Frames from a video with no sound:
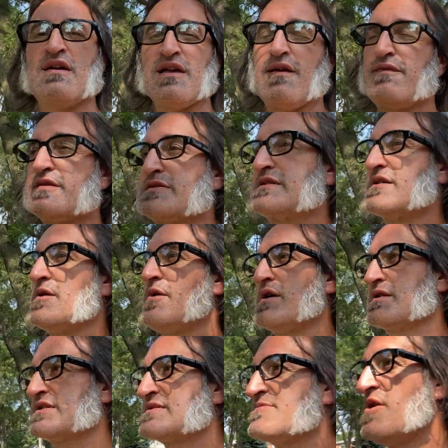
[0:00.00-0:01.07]
If you still
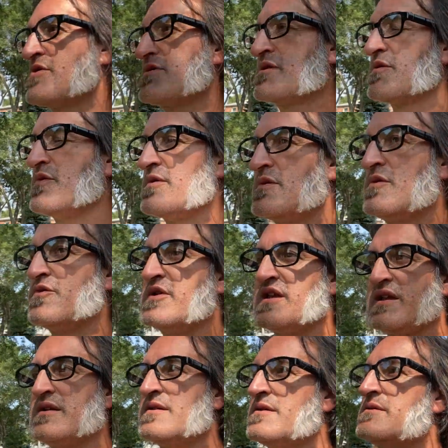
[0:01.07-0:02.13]
want to smoke
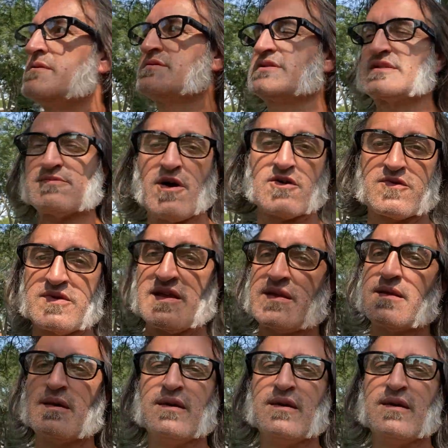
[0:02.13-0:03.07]
weed, smoke weed.